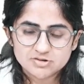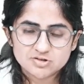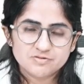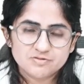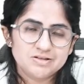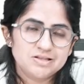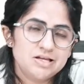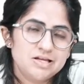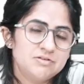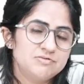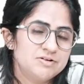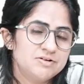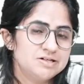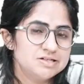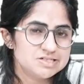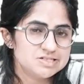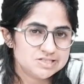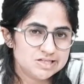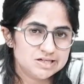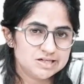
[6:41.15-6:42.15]
So, when the infant
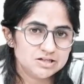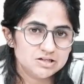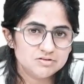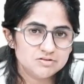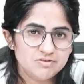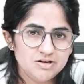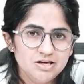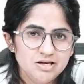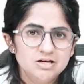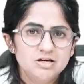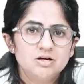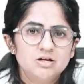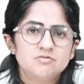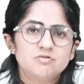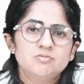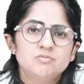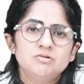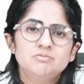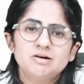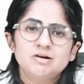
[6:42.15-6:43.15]
is taken away
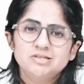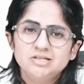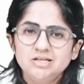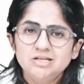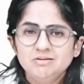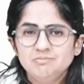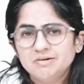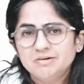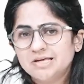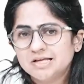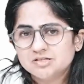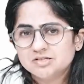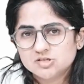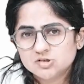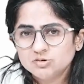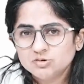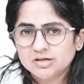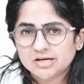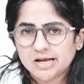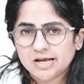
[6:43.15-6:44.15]
from the mother, he begins
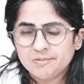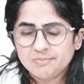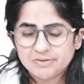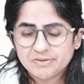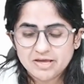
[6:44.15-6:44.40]
to cry.